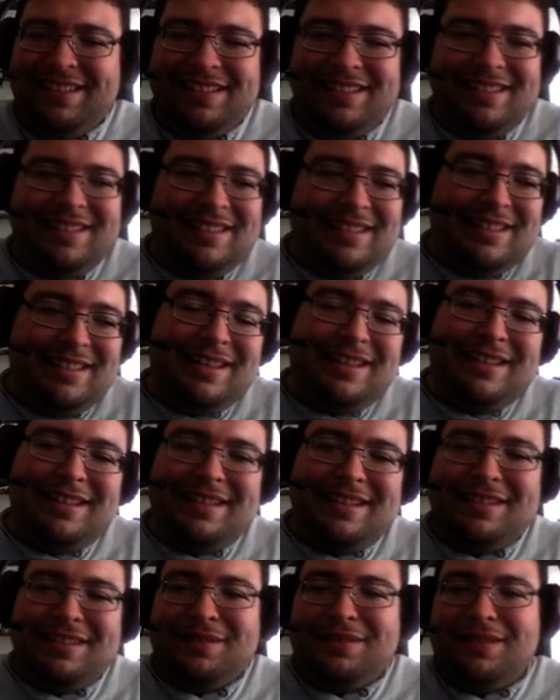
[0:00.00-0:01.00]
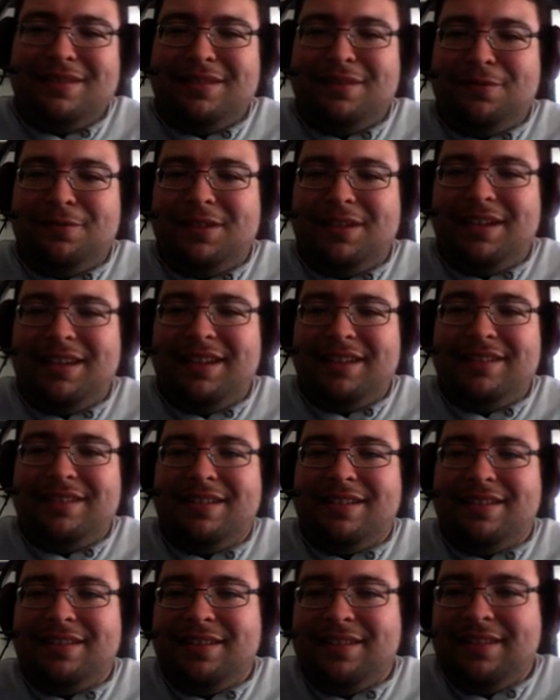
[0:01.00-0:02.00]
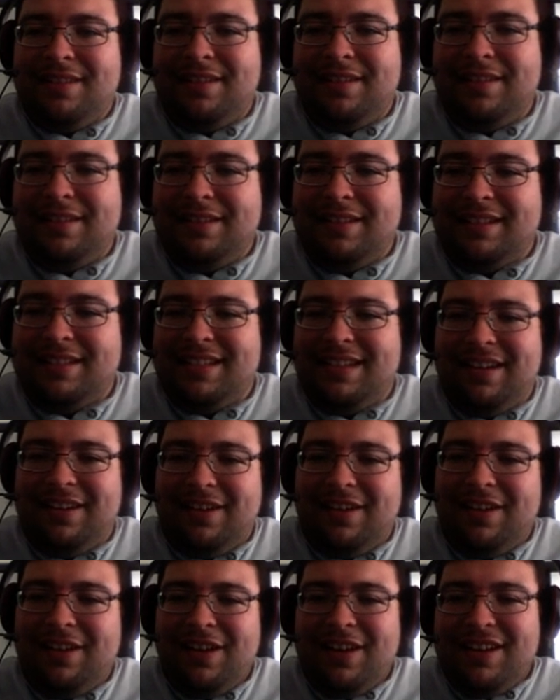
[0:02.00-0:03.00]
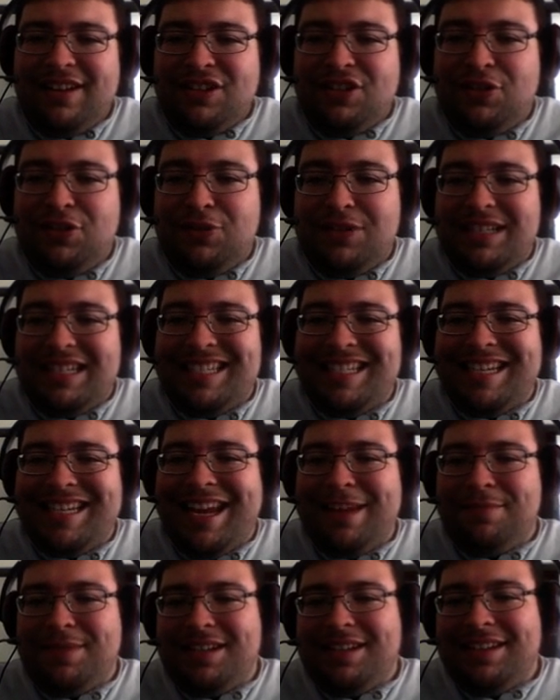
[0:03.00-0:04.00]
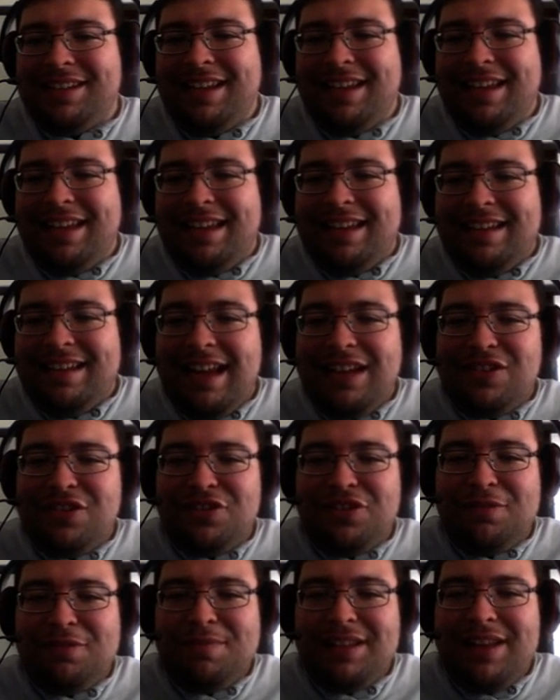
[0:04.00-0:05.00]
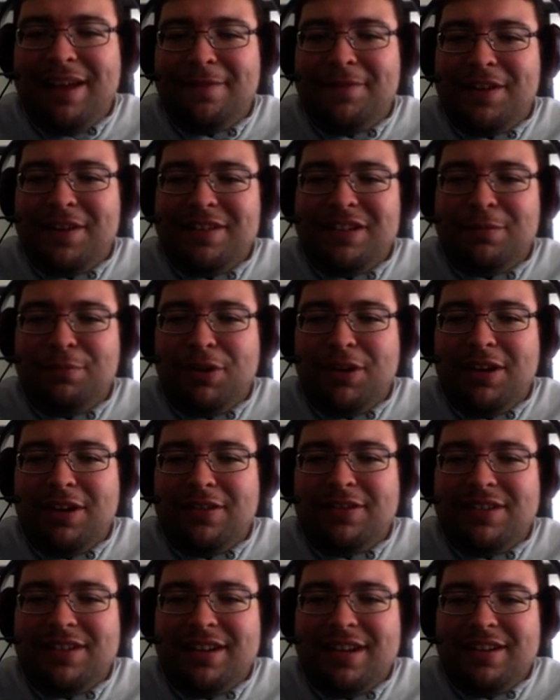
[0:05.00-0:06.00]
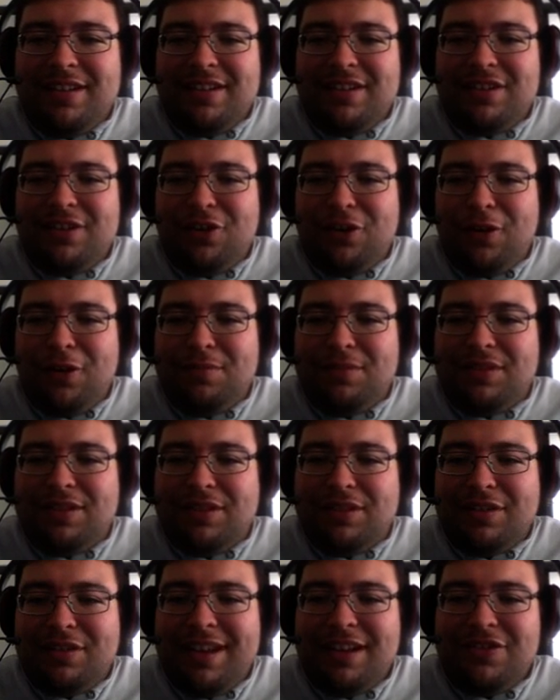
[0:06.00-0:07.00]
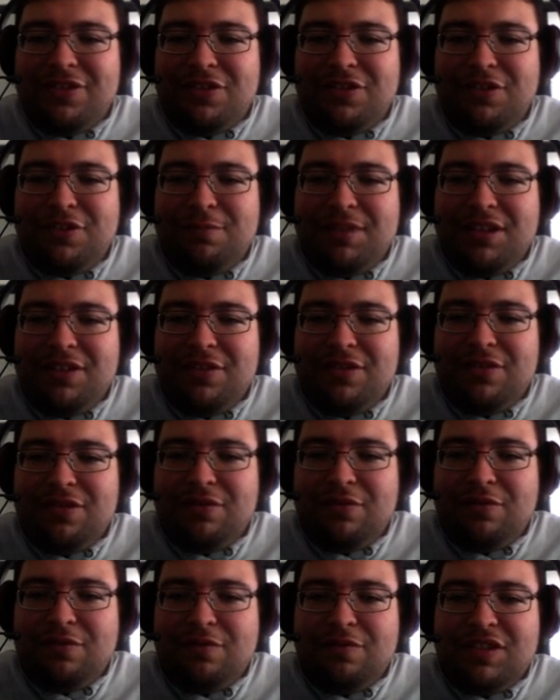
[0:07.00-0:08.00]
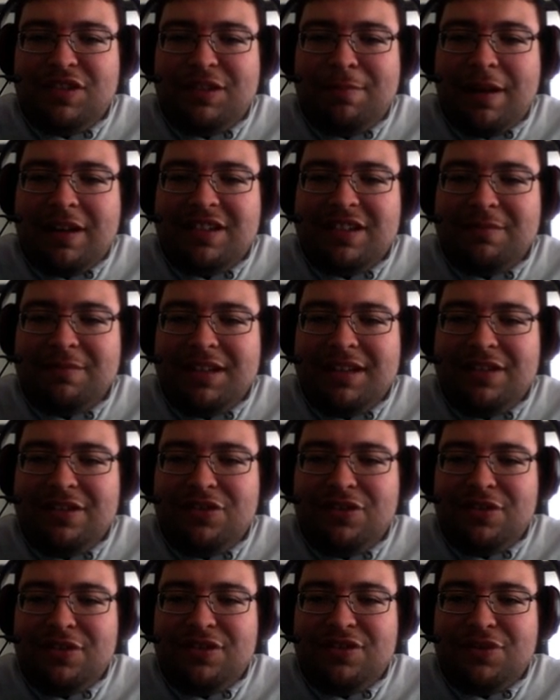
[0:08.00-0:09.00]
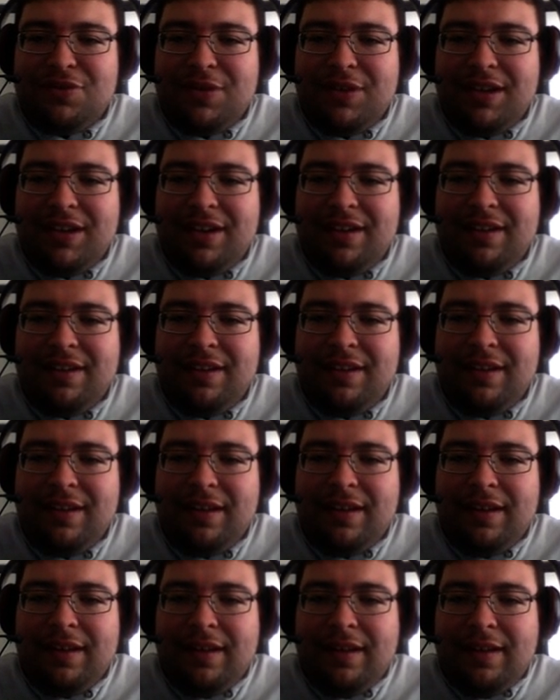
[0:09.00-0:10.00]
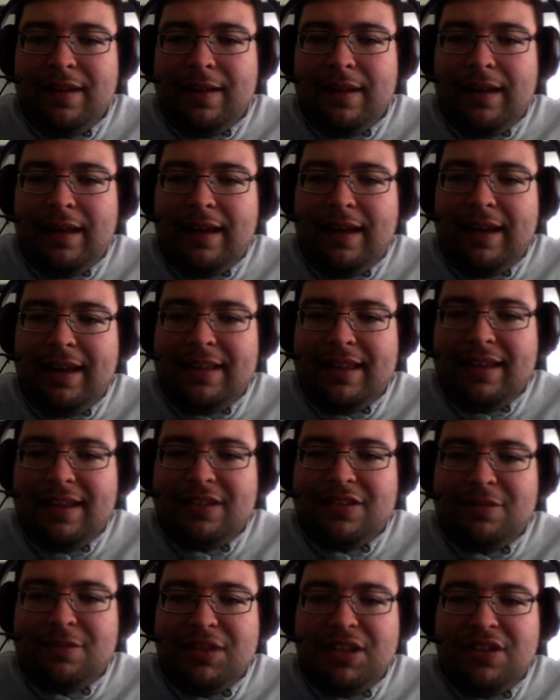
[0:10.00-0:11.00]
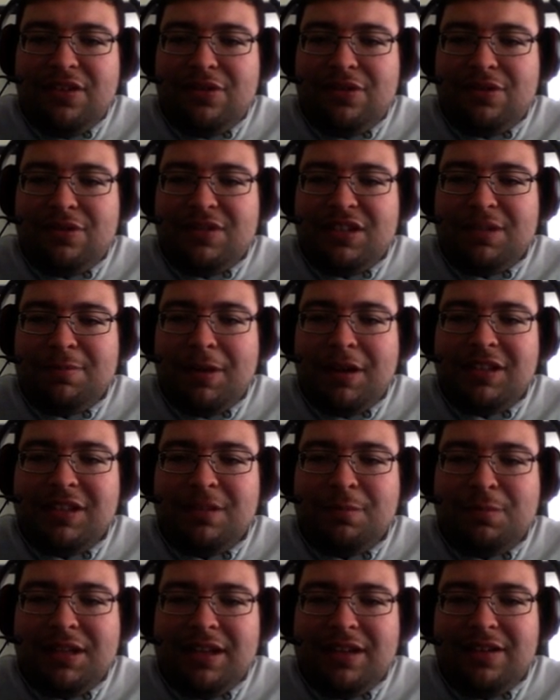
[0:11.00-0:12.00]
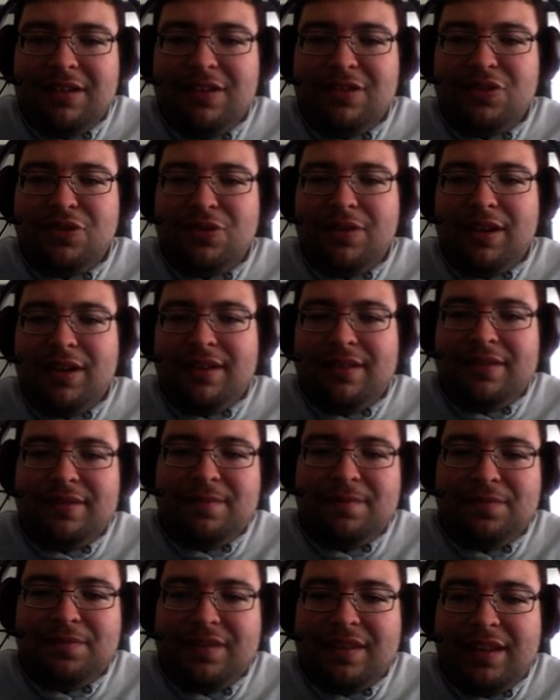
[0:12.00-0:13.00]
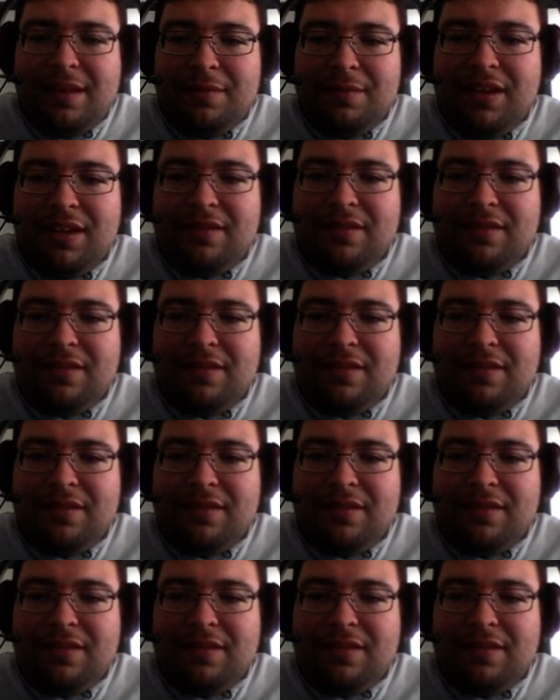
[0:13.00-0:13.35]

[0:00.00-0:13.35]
that's what it is. Let's see here. Choose a statement. Nature should be left unspoiled and undisturbed. Nature should be used responsibly and enjoyed. I think it should be used responsibly and enjoyed. I mean,